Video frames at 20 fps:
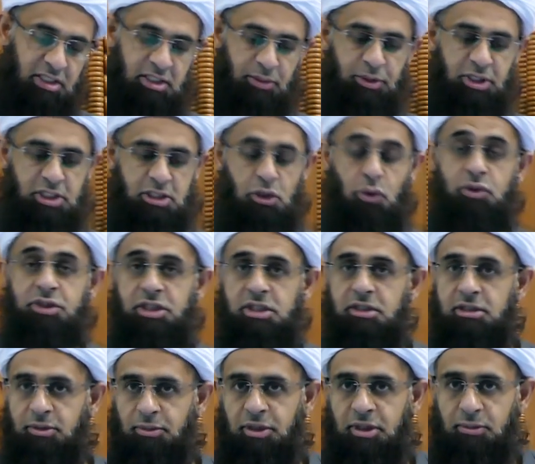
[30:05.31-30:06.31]
Some of the
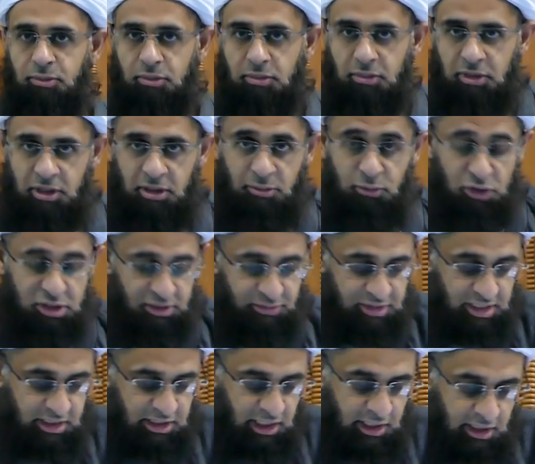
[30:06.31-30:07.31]
soldiers, some of the Muslims
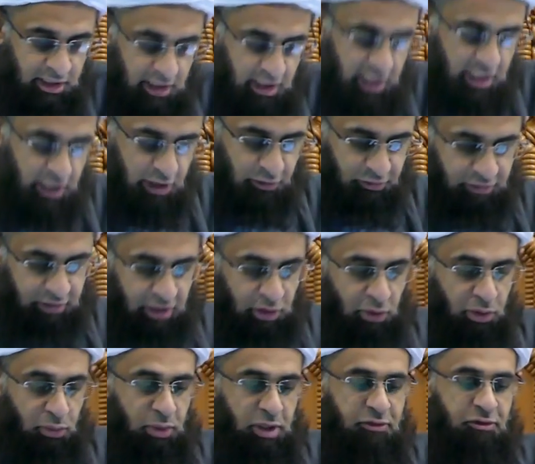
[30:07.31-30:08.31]
had taken the key
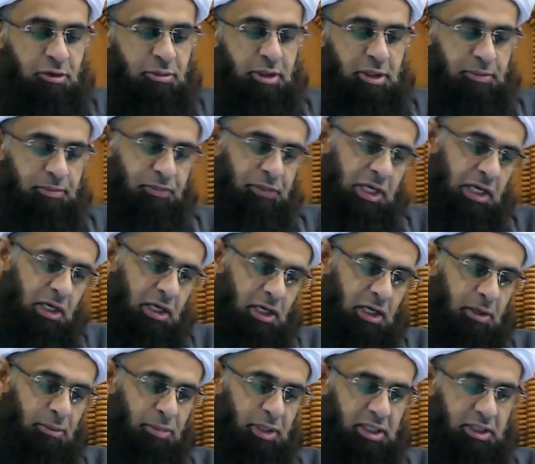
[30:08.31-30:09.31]
away from him.
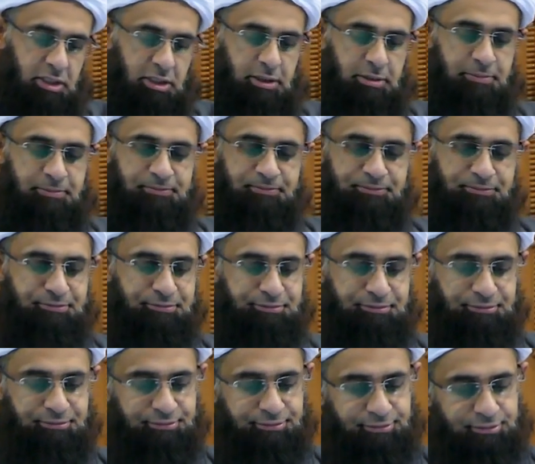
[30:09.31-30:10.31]
But
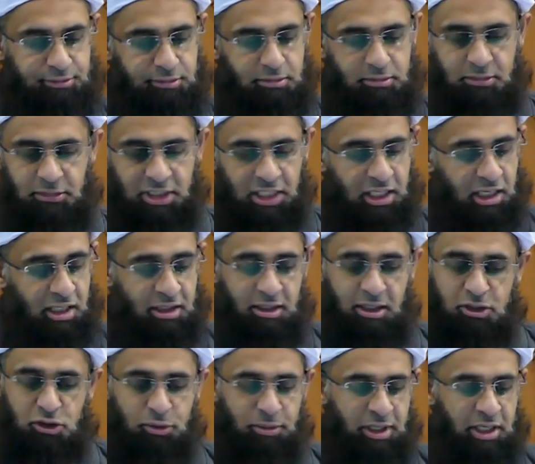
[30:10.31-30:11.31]
Allah
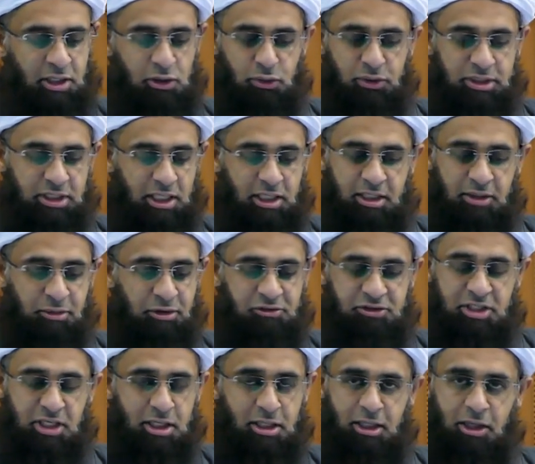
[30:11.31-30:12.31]
subhanahu wa ta'ala, the Prophet
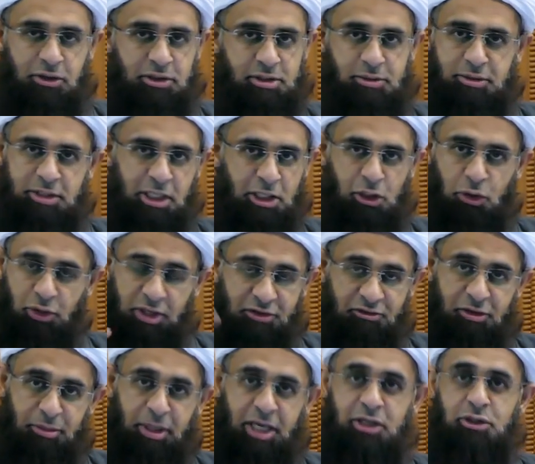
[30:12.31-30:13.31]
sallallahu alayhi wa sallam said, no, give
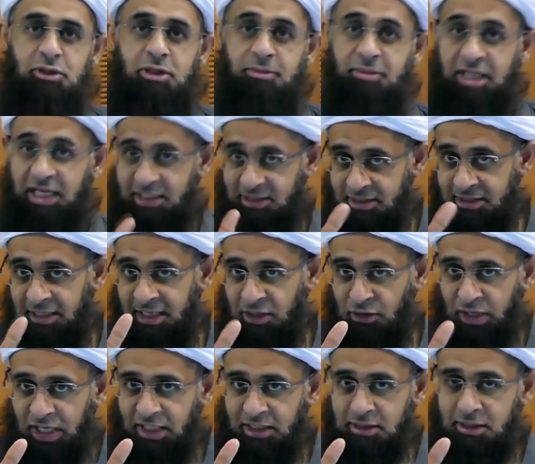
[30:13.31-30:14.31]
it back to him. That's their
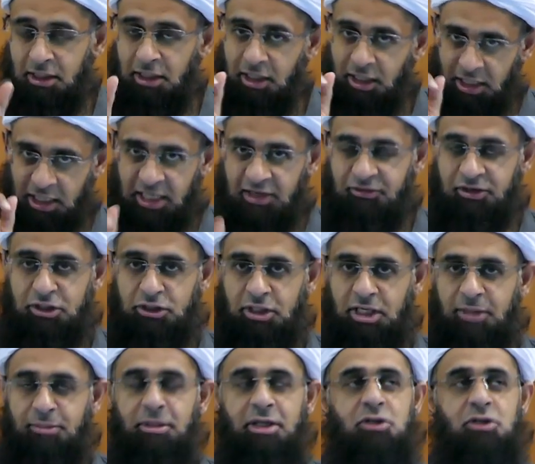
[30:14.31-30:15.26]
right. Give it to them.